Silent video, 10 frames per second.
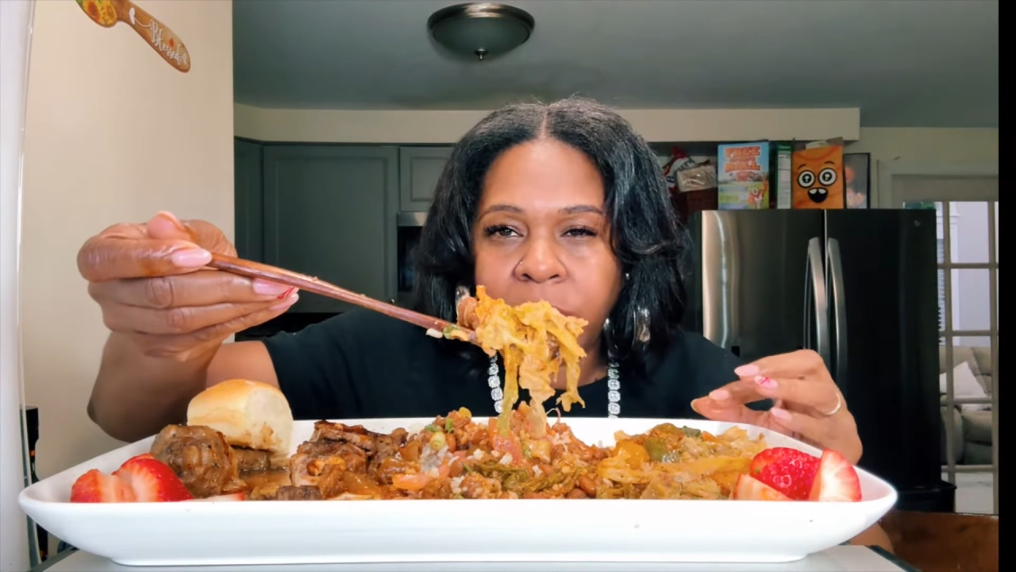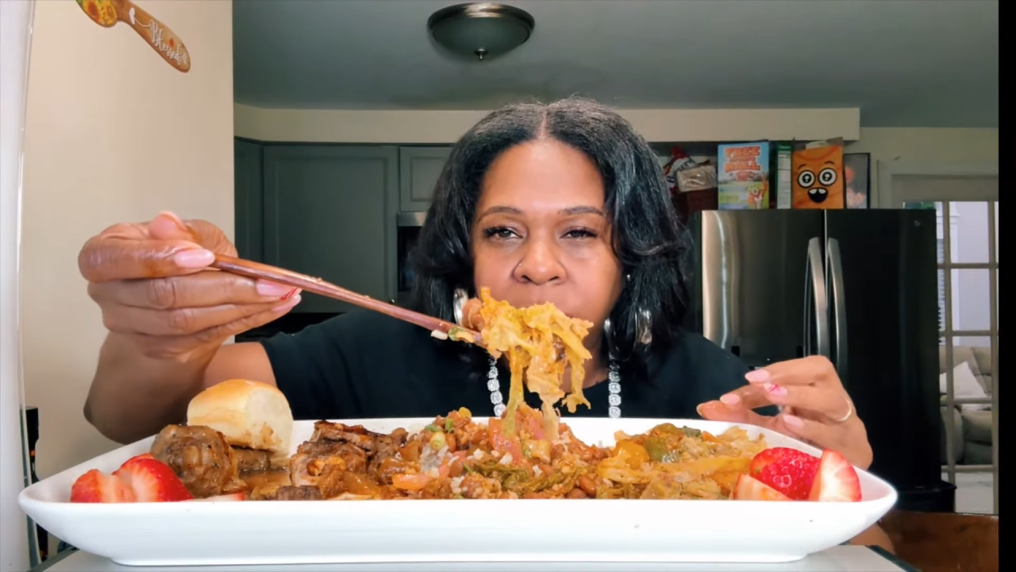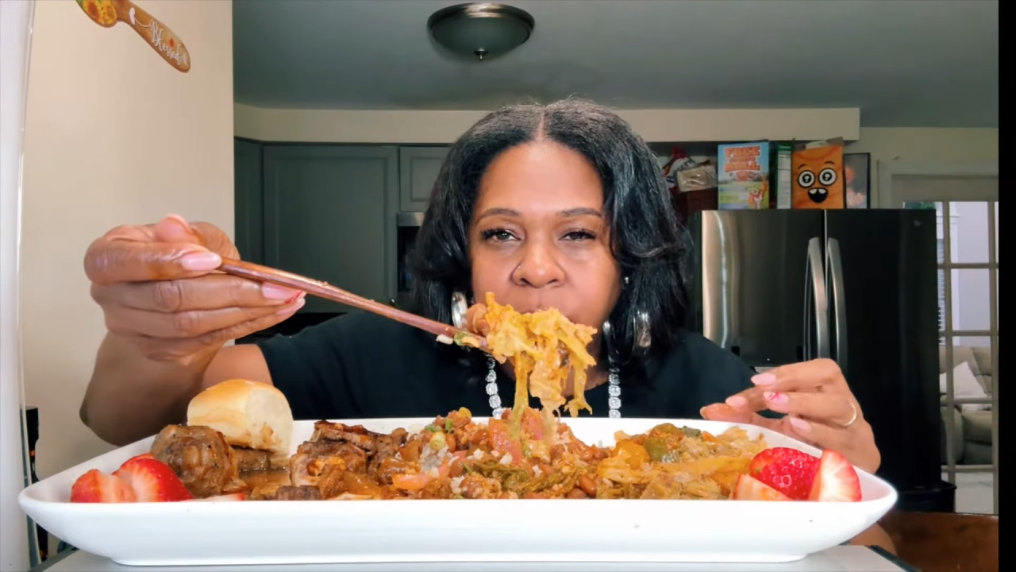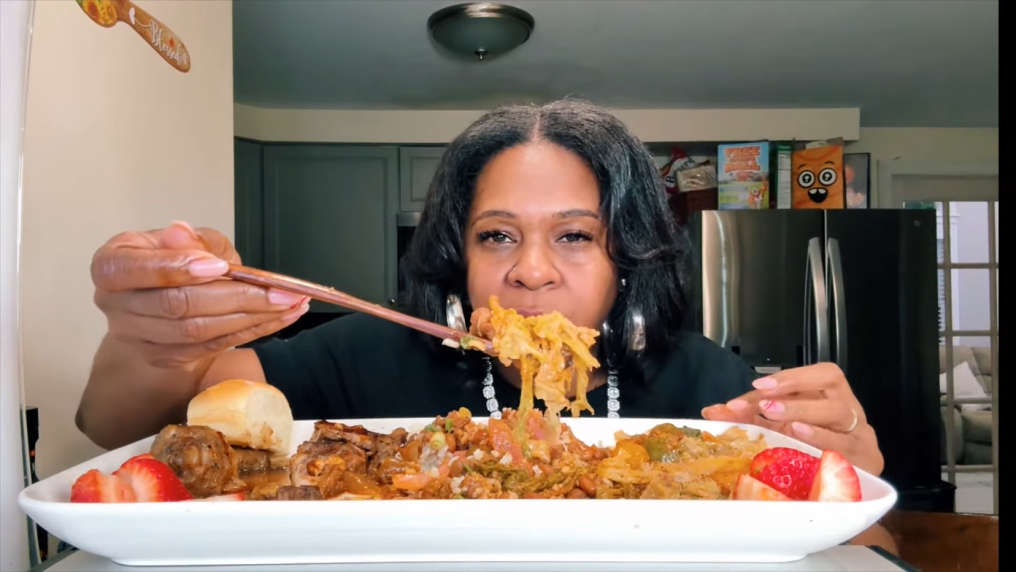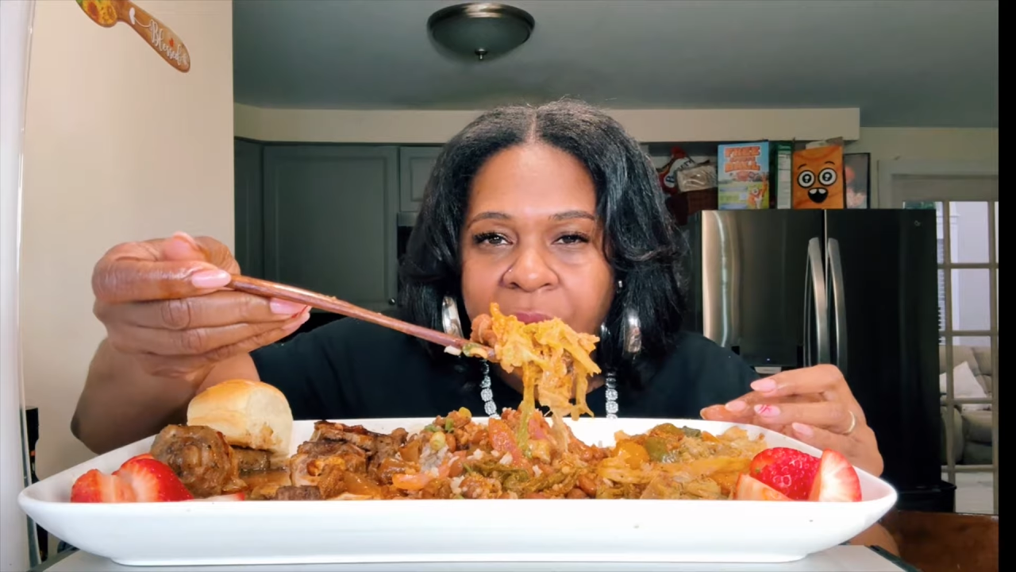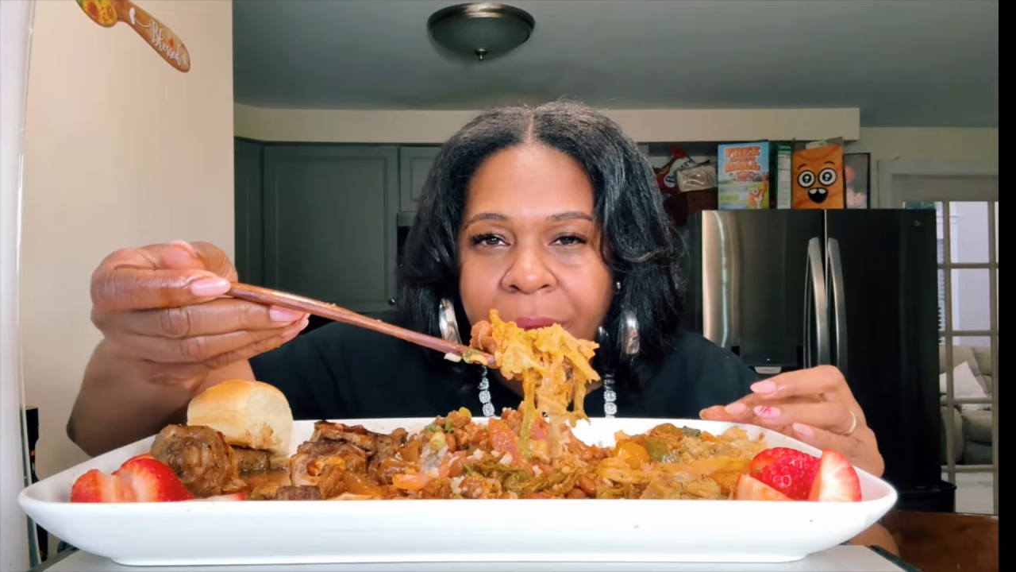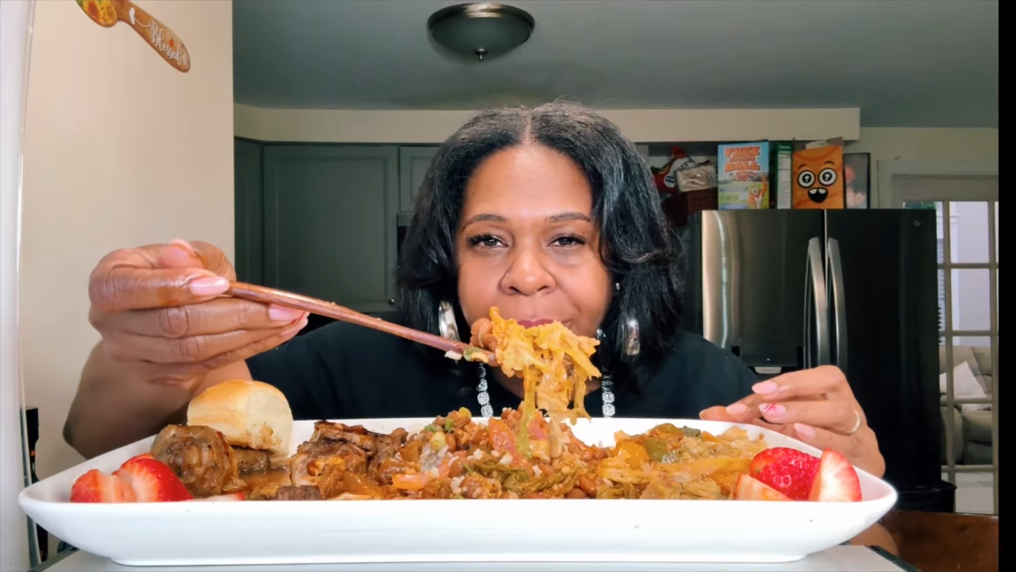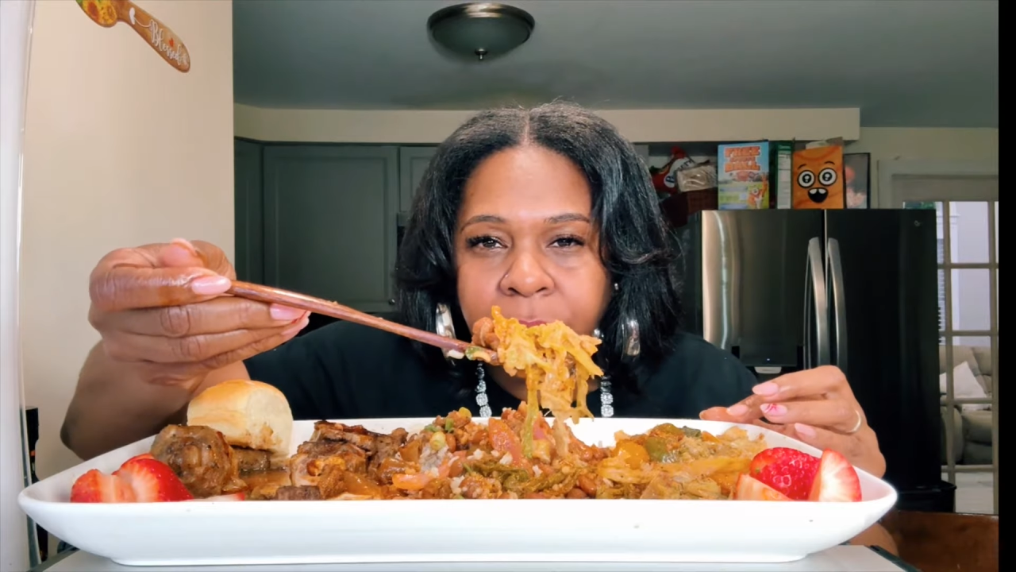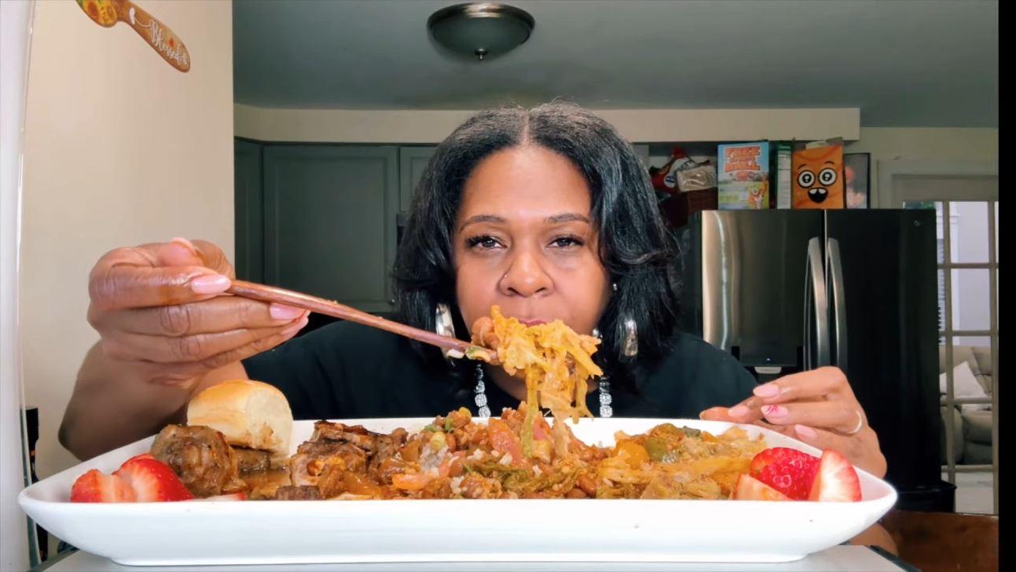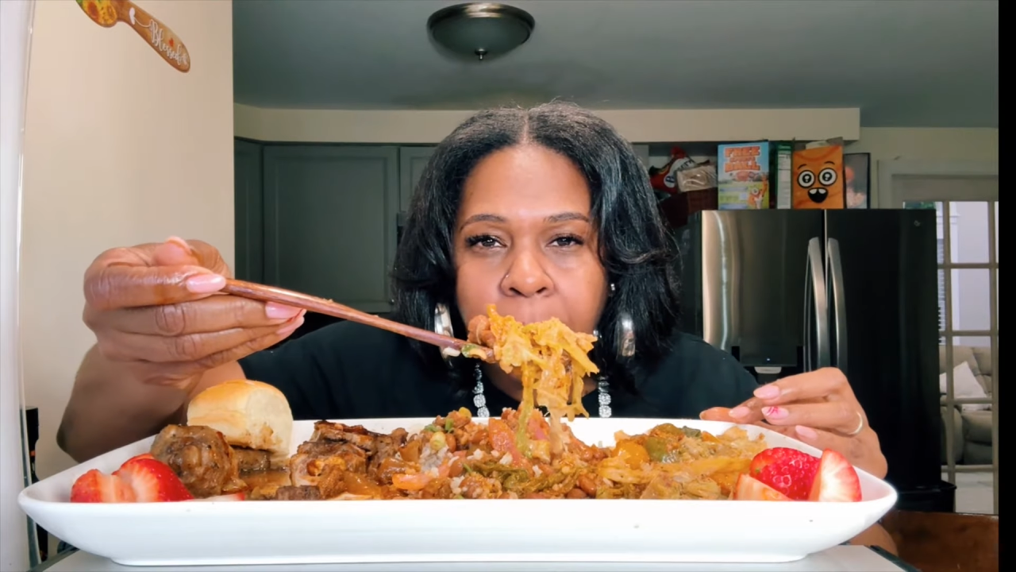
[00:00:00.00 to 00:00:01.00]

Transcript: more cabbage.